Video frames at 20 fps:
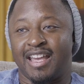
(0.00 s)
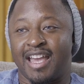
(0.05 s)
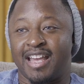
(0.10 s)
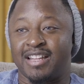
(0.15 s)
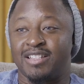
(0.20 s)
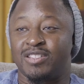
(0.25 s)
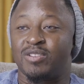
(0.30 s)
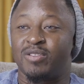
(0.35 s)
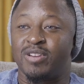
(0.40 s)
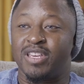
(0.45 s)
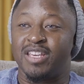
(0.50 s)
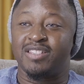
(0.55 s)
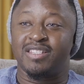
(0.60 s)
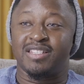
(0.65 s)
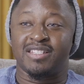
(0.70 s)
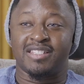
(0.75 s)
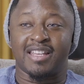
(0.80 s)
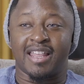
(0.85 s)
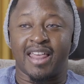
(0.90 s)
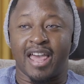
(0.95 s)
And so he's
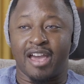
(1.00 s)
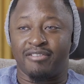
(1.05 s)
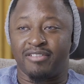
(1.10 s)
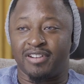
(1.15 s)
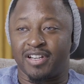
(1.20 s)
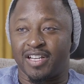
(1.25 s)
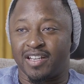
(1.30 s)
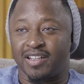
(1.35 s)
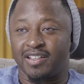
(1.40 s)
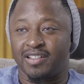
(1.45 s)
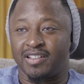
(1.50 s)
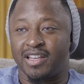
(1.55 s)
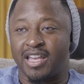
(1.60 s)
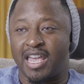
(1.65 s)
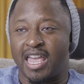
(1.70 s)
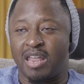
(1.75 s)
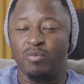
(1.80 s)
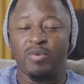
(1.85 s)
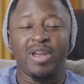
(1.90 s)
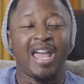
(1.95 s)
in South Africa.
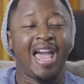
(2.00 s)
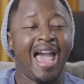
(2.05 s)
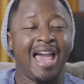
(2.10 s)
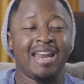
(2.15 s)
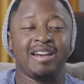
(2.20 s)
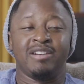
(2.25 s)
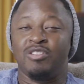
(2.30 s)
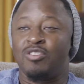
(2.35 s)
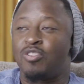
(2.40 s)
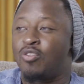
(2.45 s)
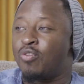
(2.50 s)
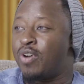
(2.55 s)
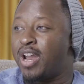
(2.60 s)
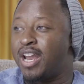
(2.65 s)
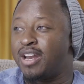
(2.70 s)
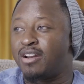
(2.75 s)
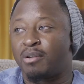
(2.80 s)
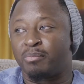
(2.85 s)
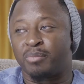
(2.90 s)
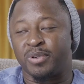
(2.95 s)
And we had
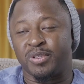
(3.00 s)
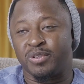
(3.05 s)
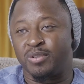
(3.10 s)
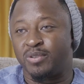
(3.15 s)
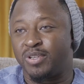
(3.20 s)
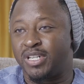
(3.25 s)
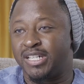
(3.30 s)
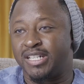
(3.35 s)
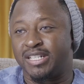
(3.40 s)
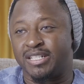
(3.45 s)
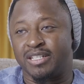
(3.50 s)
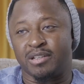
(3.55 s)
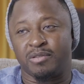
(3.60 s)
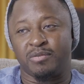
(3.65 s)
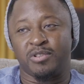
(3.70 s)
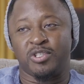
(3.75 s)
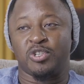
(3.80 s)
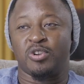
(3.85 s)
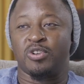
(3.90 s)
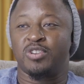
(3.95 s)
great opportunities. There
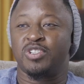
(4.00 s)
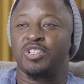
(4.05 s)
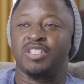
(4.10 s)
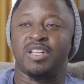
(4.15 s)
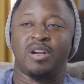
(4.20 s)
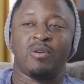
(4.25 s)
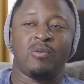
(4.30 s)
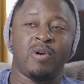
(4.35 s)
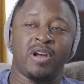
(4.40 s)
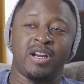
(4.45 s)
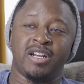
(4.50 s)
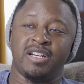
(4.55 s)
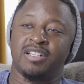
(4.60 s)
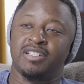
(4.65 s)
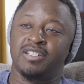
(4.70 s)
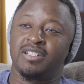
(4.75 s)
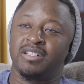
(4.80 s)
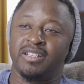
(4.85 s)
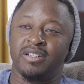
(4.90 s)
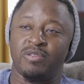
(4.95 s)
are churches that wanted
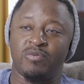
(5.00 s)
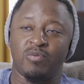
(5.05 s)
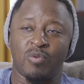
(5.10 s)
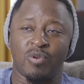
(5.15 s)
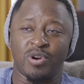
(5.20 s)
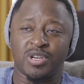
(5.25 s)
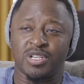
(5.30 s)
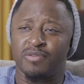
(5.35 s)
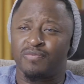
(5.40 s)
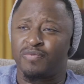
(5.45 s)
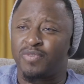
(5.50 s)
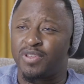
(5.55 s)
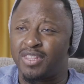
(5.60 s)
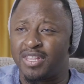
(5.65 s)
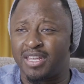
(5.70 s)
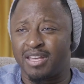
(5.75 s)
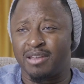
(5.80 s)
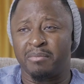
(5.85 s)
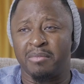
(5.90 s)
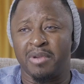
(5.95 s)
us to lead worship for
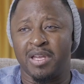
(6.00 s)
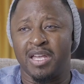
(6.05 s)
them.